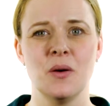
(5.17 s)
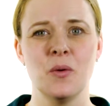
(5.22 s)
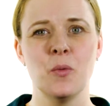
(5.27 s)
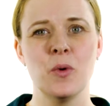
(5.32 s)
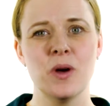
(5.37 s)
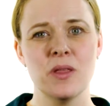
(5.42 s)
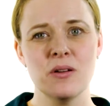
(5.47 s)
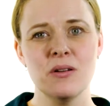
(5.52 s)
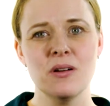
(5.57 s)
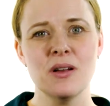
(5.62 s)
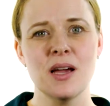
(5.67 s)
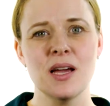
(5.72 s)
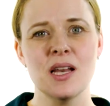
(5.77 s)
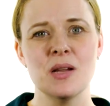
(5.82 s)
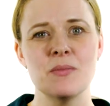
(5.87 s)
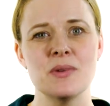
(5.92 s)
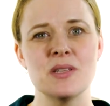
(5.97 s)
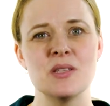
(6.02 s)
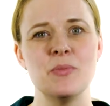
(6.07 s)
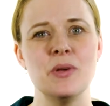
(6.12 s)
Whether an
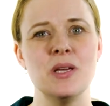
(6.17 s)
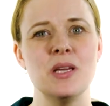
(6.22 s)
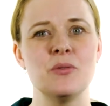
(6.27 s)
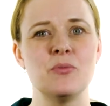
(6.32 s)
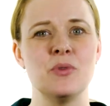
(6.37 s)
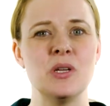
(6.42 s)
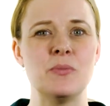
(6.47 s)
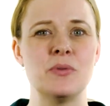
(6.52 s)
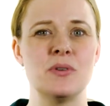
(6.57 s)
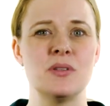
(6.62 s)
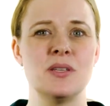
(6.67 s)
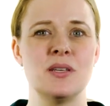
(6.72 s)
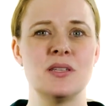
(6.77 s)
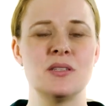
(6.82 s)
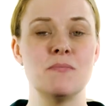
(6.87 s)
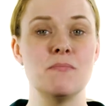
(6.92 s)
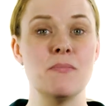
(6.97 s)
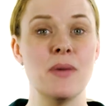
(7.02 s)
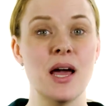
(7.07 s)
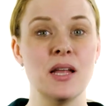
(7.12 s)
item is being
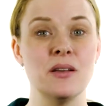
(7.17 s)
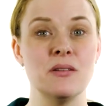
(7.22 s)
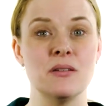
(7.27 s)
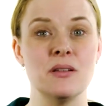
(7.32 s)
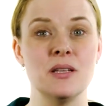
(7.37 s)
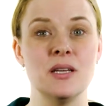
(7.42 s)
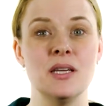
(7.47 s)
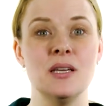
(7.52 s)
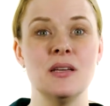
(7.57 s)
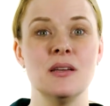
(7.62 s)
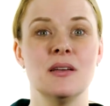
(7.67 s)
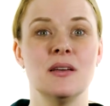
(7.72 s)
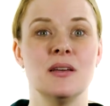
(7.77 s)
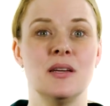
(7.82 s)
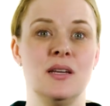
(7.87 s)
reprocessed manually,